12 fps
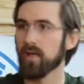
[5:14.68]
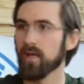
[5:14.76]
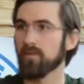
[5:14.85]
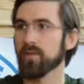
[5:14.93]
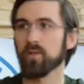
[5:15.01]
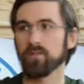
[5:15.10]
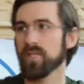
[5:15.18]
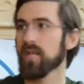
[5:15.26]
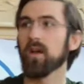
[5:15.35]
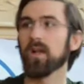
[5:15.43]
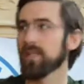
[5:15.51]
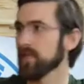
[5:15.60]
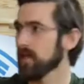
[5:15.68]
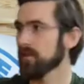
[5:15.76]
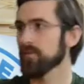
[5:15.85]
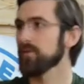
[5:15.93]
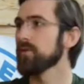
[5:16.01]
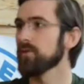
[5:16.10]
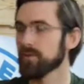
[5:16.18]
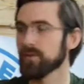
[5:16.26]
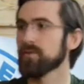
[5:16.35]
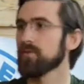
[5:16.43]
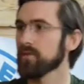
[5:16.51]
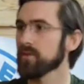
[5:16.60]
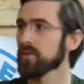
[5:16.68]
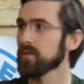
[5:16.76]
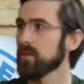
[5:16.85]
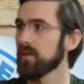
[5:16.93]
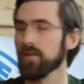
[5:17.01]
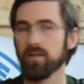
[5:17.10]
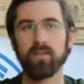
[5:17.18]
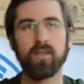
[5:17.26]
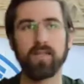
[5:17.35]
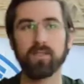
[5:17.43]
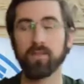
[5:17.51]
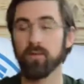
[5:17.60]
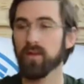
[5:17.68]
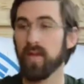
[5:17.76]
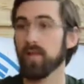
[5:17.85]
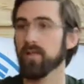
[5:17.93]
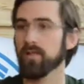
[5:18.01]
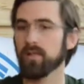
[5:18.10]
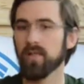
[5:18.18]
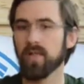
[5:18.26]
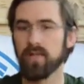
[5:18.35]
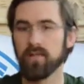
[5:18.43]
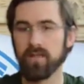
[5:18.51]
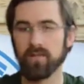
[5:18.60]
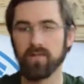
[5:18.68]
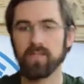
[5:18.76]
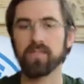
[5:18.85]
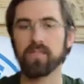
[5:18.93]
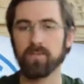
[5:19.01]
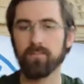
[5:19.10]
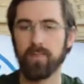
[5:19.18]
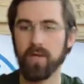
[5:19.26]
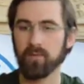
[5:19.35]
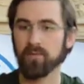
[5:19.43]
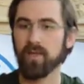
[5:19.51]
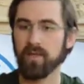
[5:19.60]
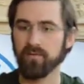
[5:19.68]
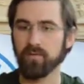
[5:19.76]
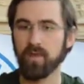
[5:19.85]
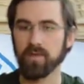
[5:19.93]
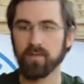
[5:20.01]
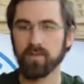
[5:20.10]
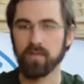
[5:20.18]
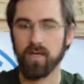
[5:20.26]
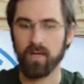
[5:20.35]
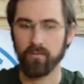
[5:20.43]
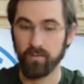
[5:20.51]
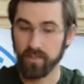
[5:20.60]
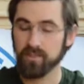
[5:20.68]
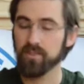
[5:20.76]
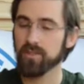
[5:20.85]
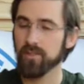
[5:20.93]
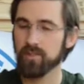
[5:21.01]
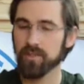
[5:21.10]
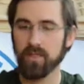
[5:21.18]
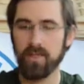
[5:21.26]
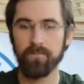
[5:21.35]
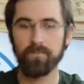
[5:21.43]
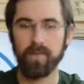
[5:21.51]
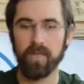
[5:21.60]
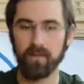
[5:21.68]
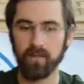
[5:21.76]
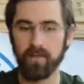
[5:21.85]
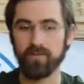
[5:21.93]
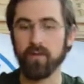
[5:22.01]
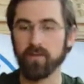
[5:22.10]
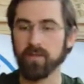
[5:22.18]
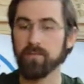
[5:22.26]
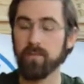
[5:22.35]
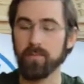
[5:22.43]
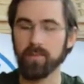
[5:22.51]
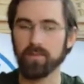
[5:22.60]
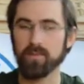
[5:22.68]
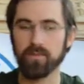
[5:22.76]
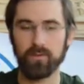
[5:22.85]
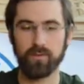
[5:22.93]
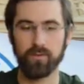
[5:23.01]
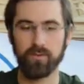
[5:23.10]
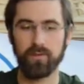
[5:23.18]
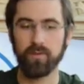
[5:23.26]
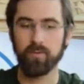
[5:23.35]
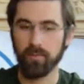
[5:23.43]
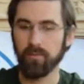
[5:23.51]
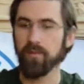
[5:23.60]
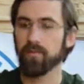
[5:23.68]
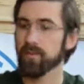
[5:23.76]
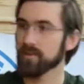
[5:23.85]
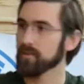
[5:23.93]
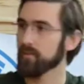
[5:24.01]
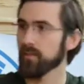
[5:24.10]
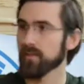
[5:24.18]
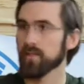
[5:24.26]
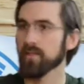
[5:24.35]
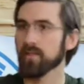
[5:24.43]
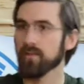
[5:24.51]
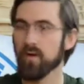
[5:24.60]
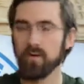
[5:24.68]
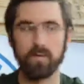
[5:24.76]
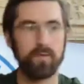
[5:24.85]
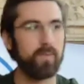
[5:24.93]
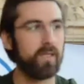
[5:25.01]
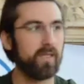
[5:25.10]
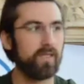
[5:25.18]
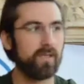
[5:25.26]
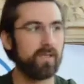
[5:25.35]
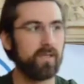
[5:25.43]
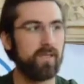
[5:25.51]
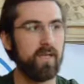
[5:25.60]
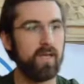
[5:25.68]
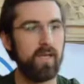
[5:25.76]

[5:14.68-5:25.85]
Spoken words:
if we don't take on any other new students, that is okay. That this is about lifelong relationships and lifelong commitments to the people that we are supporting in Nicaragua, because